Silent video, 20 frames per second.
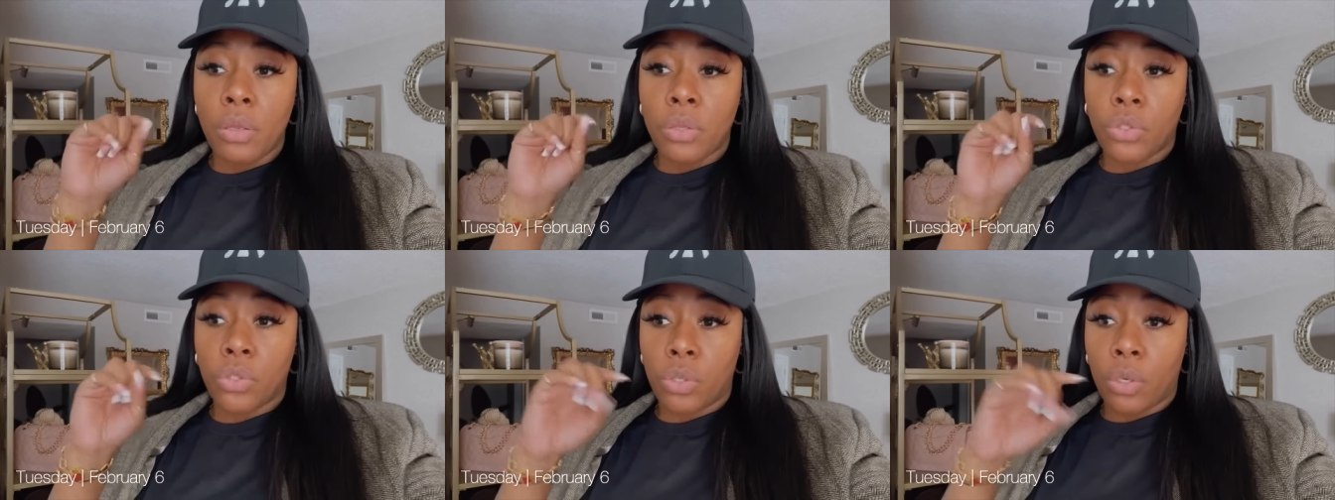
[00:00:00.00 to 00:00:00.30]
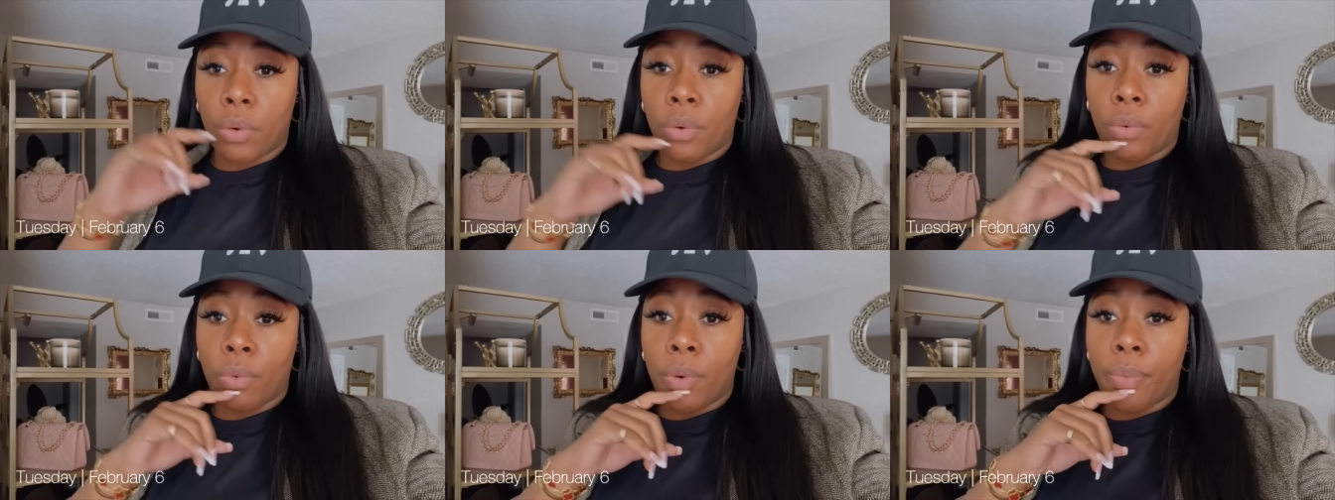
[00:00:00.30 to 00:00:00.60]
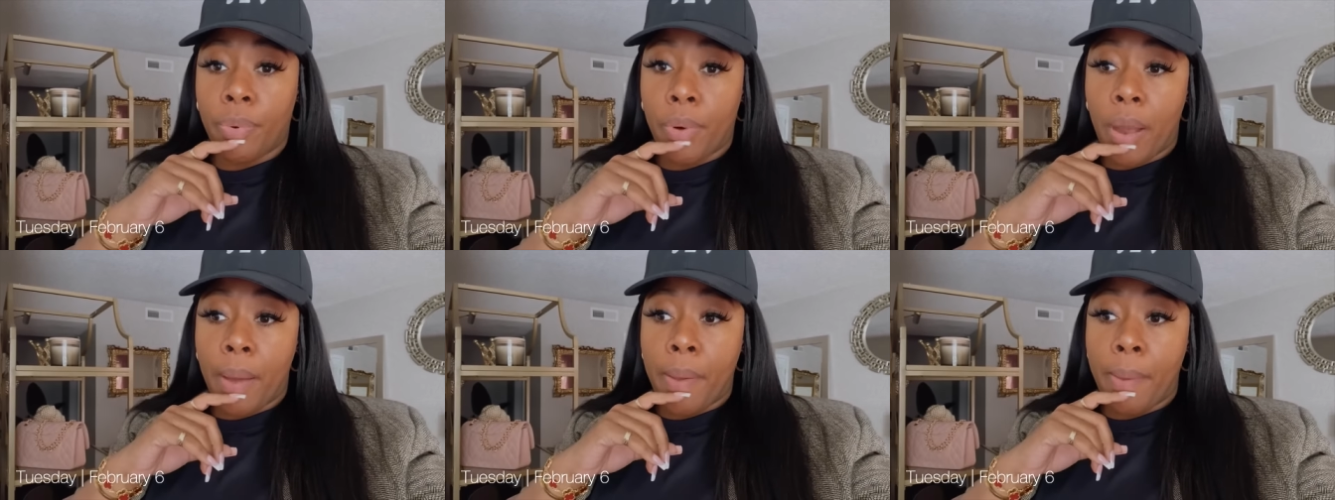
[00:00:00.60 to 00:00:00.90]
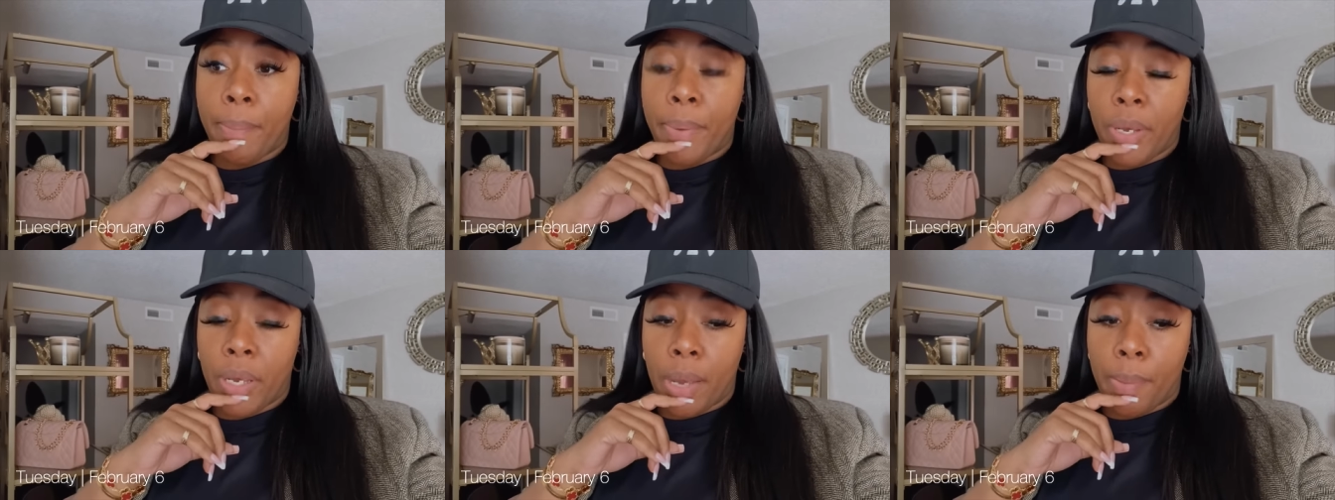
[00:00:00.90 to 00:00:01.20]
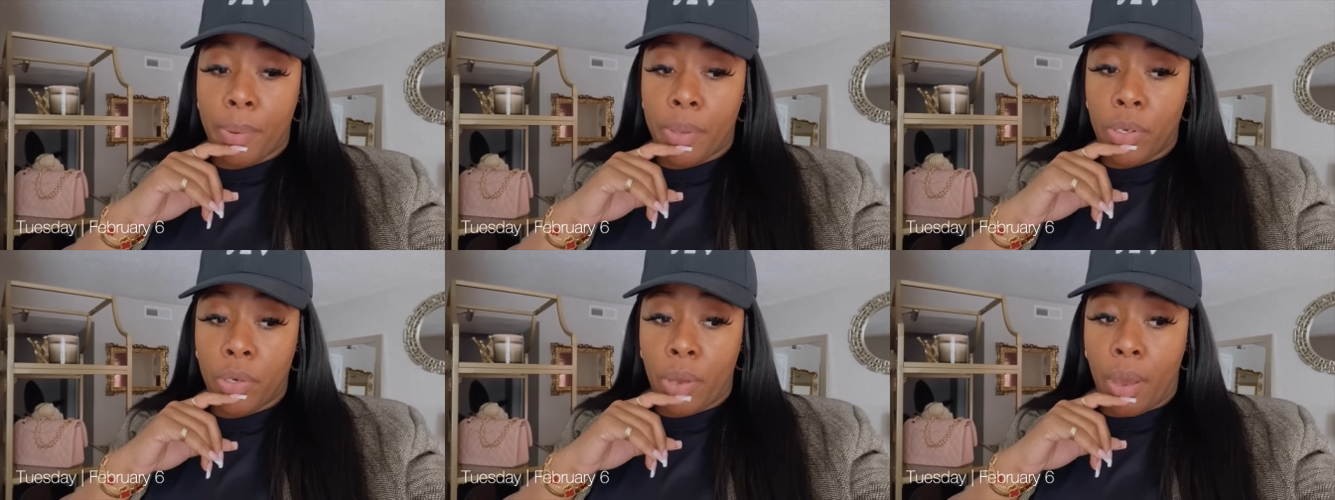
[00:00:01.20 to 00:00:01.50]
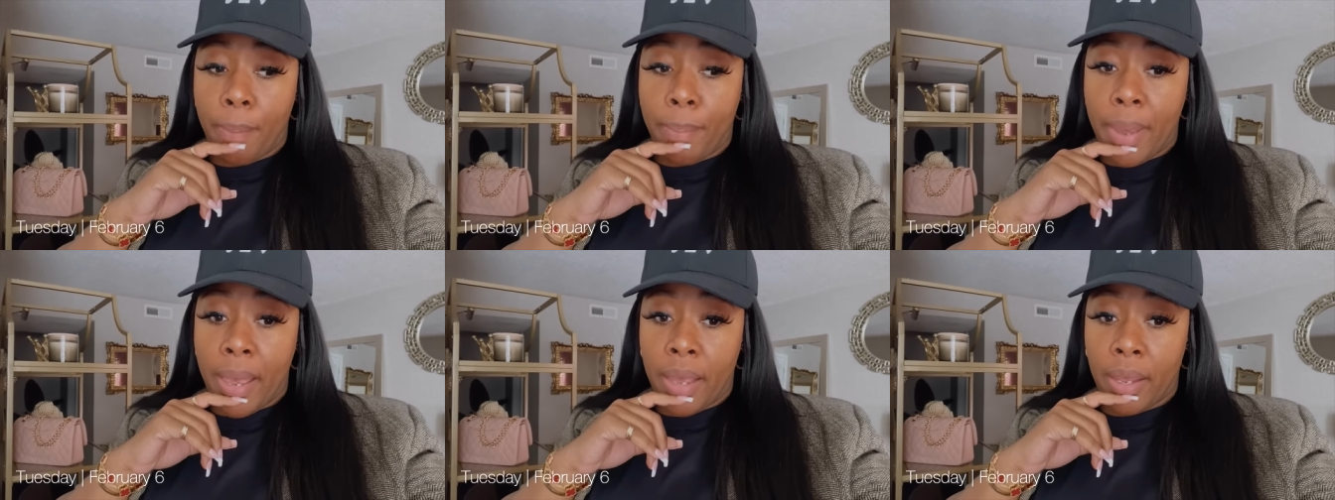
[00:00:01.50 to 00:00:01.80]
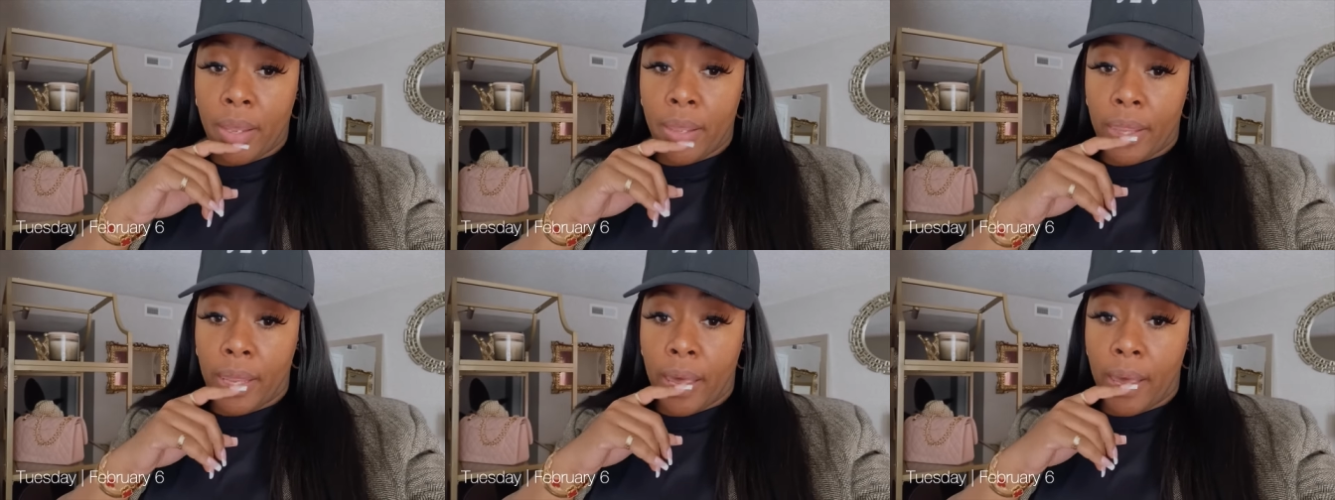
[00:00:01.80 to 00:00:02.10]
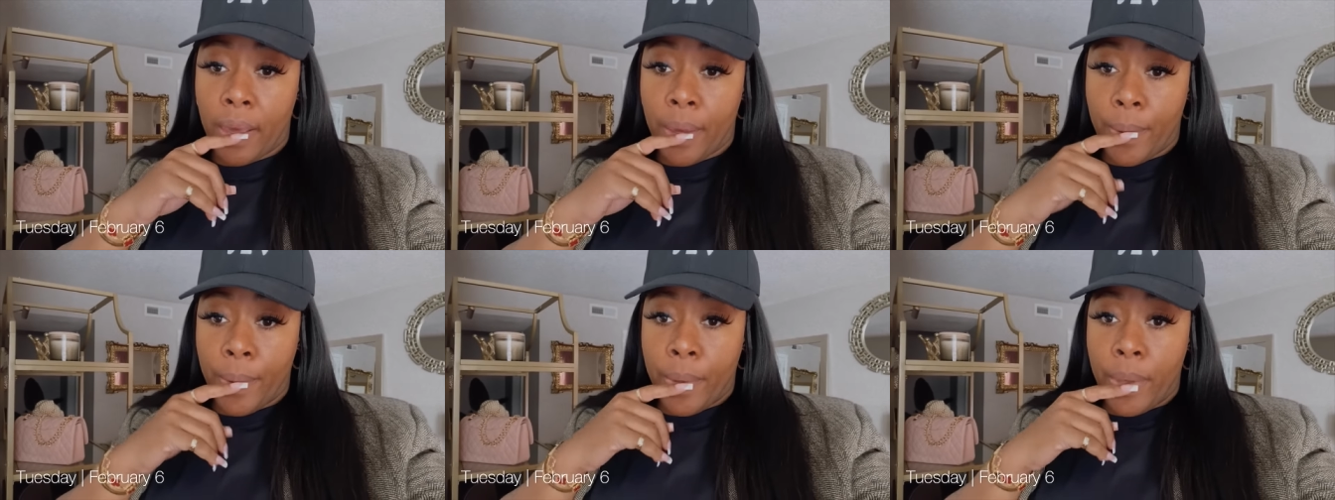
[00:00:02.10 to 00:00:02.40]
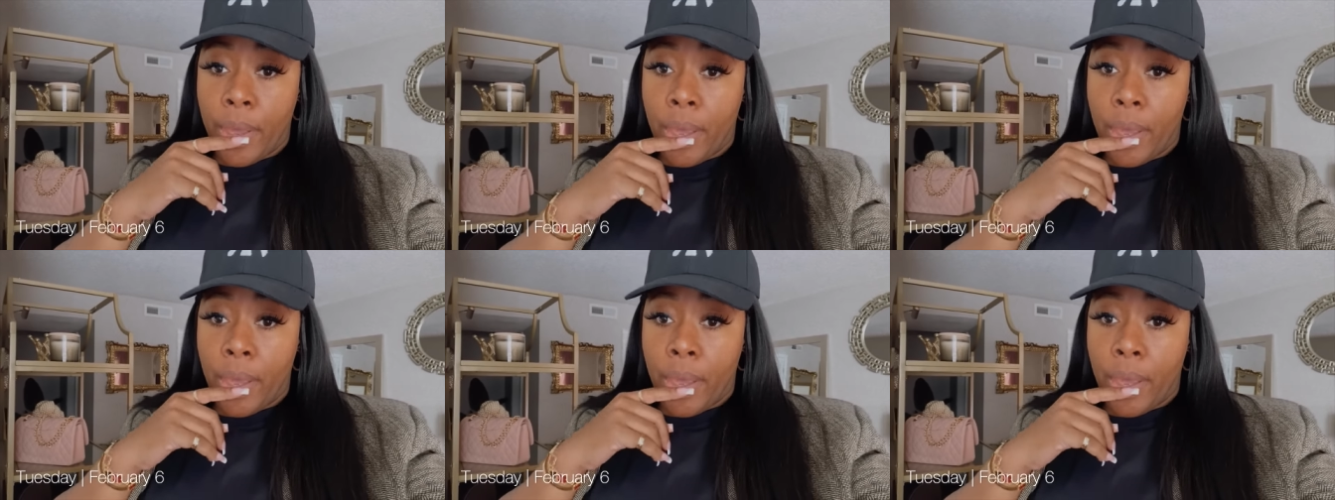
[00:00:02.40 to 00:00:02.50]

So we'll probably pick up an, a pack of that.